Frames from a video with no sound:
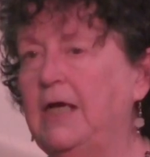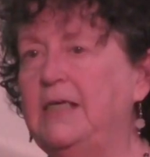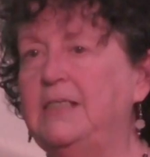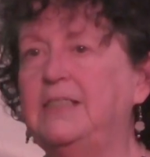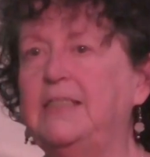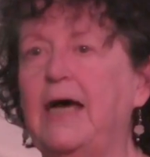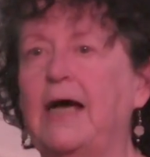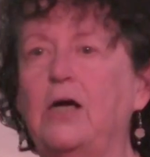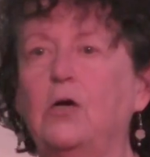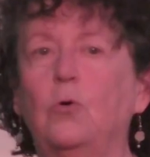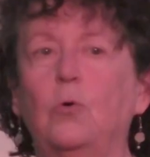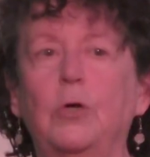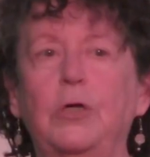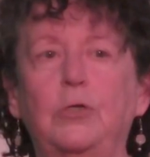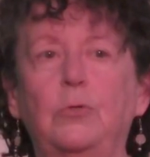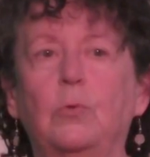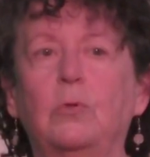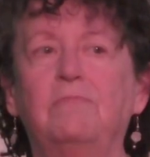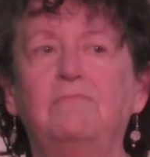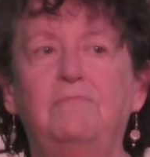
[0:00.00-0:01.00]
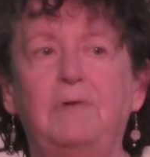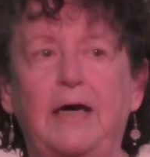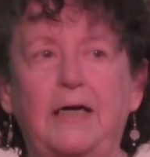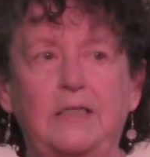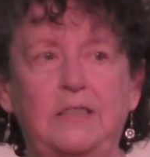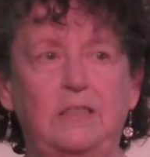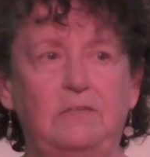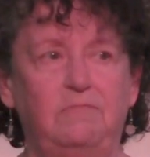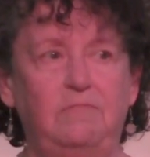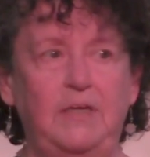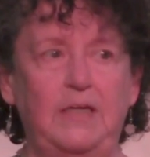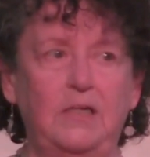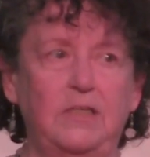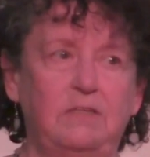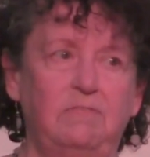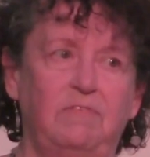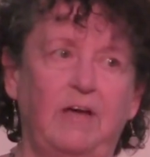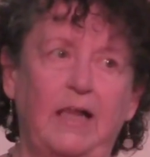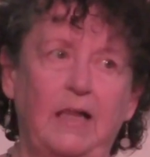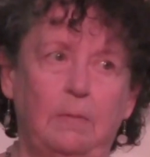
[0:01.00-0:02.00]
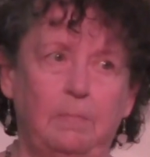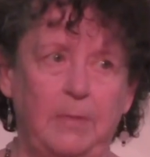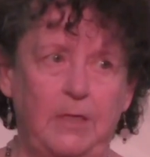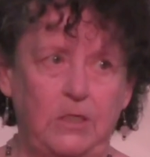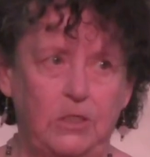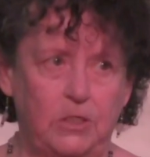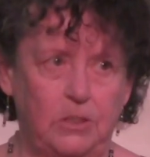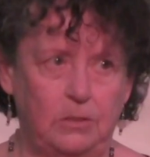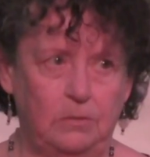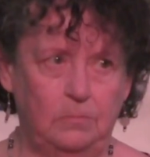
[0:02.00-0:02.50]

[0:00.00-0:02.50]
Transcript: Is that going to affect the fetal development?